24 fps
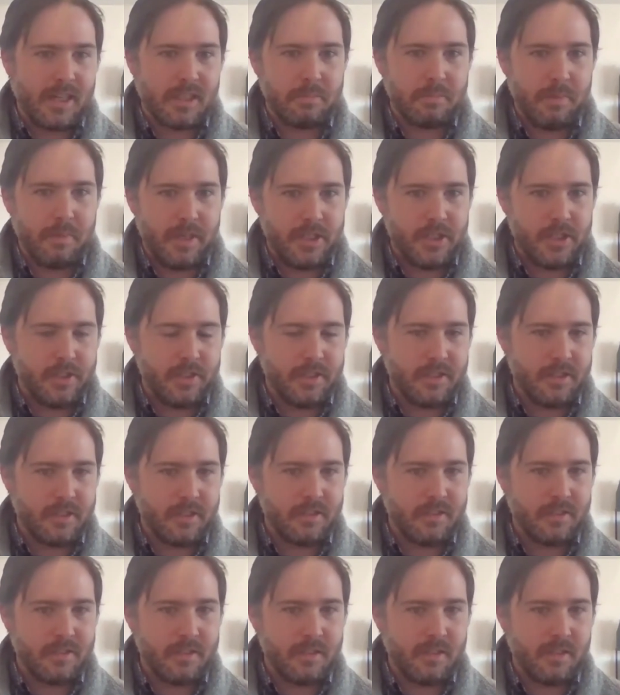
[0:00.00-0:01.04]

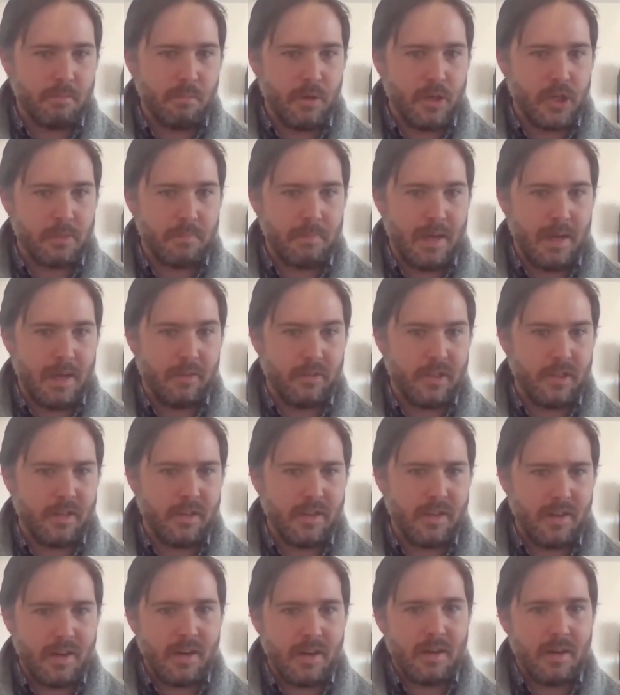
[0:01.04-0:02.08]
expeditions the British
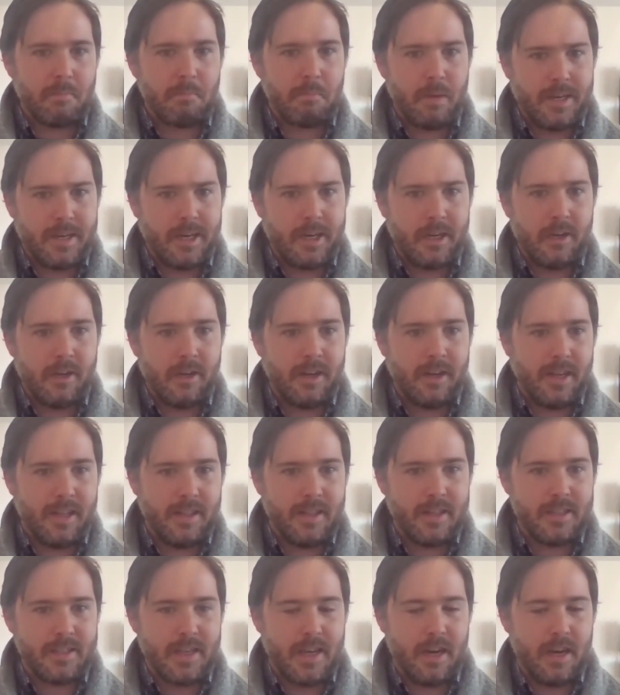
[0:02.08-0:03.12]
mounted, particularly in
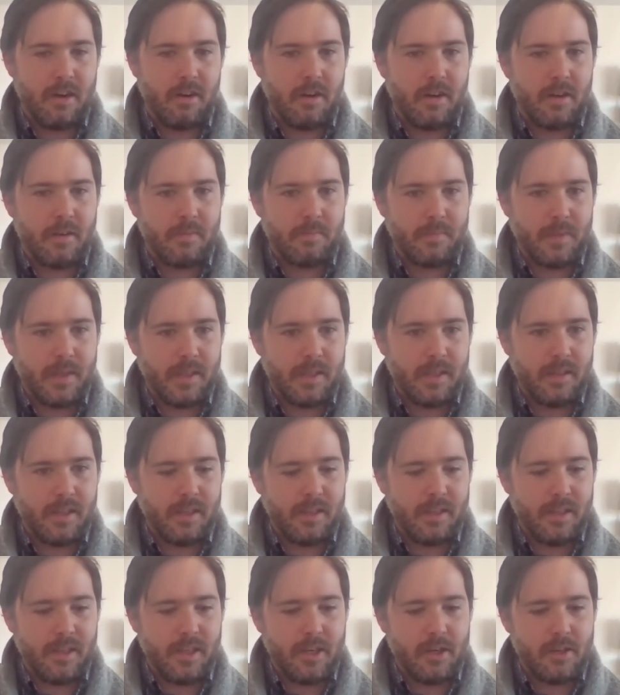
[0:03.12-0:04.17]
this era,
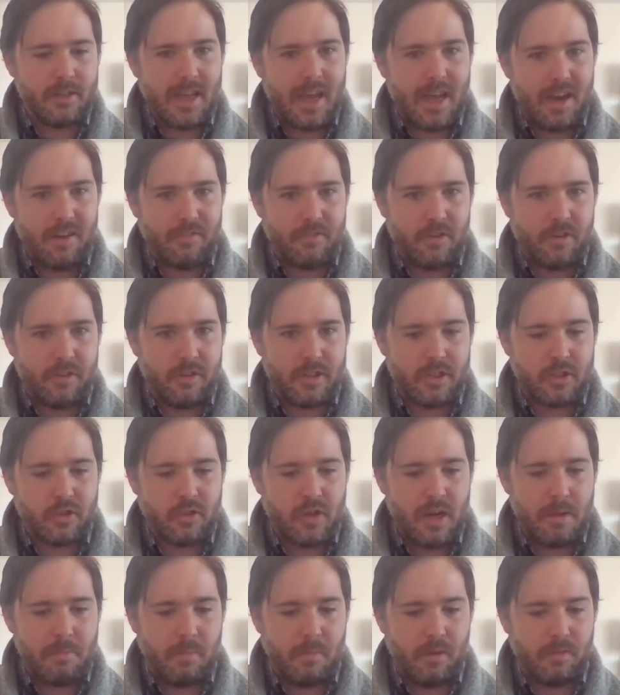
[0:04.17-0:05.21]
in the years after the
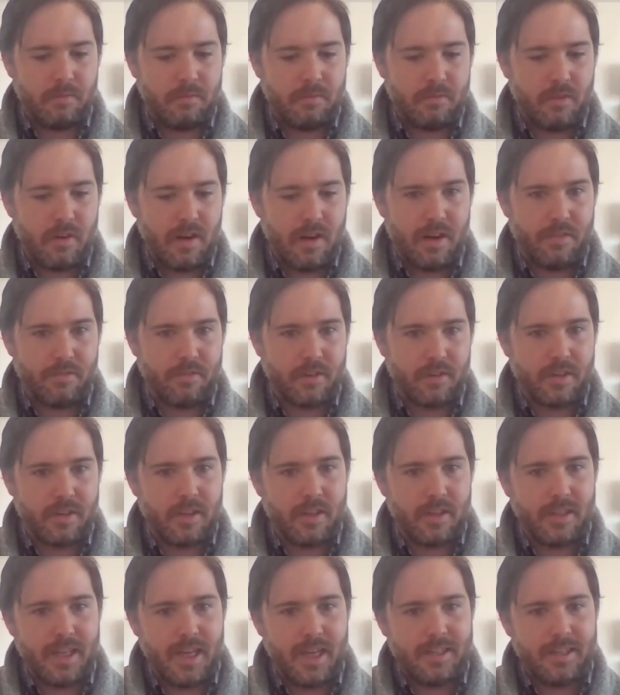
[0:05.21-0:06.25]
scramble for Africa
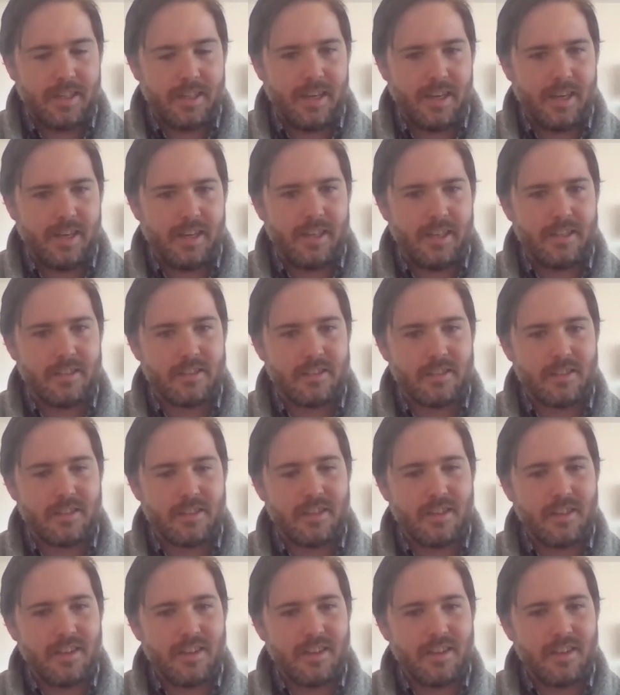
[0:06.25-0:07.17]
in the 1880s.